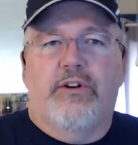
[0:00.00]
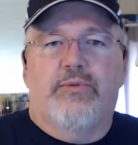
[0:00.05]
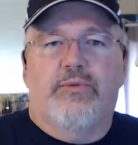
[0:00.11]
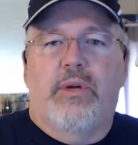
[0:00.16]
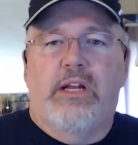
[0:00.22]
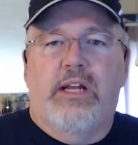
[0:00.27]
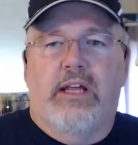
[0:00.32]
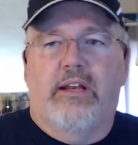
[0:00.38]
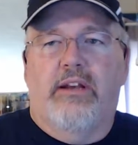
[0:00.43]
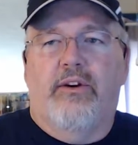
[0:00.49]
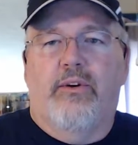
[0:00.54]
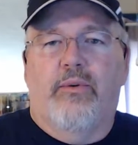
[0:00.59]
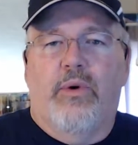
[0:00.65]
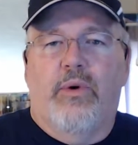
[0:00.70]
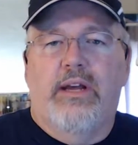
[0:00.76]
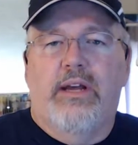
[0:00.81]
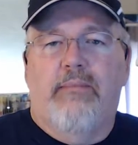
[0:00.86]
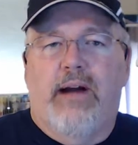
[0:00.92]
we got
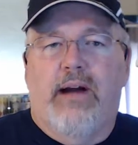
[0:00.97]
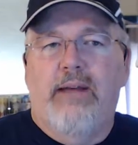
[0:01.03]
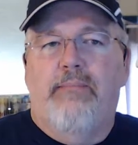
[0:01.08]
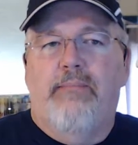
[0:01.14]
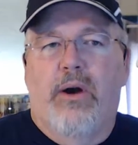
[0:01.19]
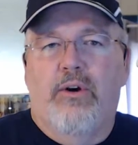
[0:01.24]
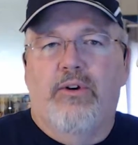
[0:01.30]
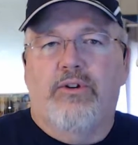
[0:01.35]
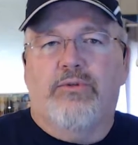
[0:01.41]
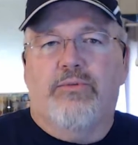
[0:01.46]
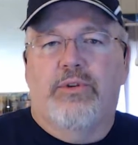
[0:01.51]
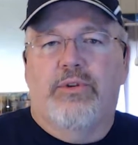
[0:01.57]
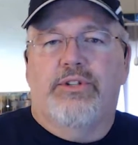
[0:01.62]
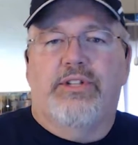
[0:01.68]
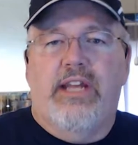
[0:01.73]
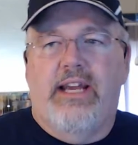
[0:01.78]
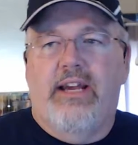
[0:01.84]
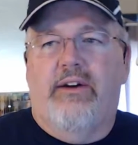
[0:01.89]
underway, my post was
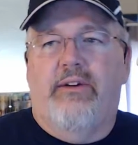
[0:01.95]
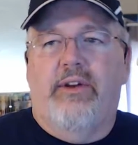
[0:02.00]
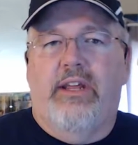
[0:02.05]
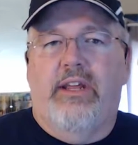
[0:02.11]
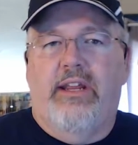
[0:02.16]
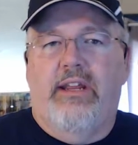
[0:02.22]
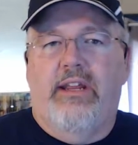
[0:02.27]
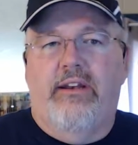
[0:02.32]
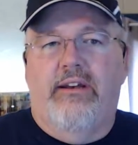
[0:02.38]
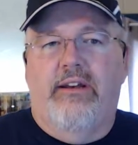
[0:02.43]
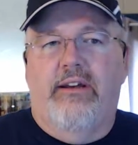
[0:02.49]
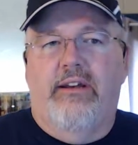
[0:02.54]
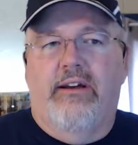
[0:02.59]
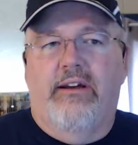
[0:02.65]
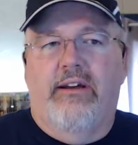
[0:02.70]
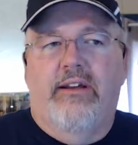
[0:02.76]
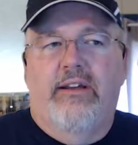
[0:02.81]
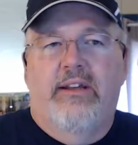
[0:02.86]
down in
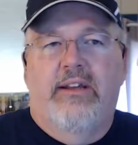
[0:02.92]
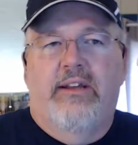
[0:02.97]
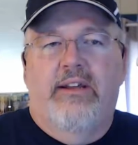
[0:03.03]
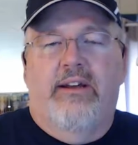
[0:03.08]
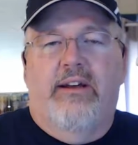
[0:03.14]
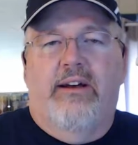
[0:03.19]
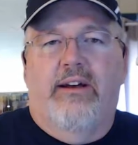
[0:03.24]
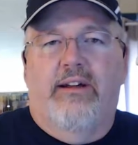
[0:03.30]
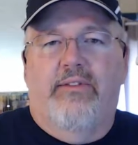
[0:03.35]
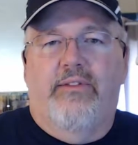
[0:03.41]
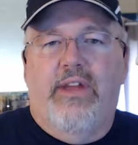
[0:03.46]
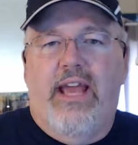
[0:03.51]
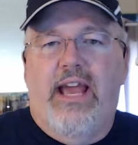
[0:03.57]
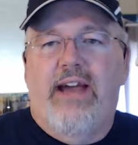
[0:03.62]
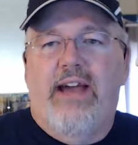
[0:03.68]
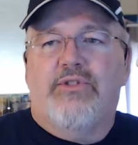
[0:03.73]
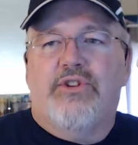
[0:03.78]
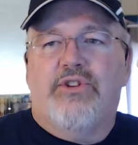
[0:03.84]
the
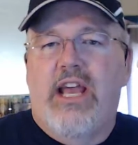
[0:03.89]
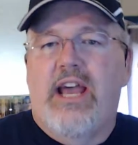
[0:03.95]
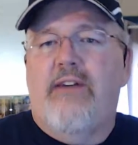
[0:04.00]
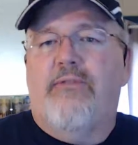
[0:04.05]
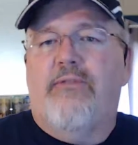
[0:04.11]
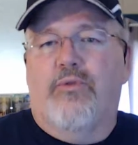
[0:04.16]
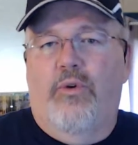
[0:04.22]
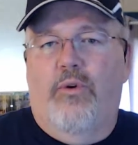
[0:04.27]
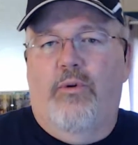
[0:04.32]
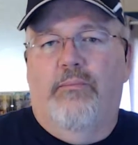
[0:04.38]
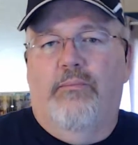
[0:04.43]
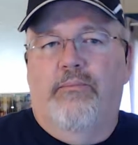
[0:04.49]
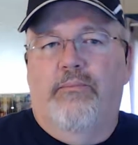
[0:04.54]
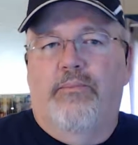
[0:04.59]
aft shaft room.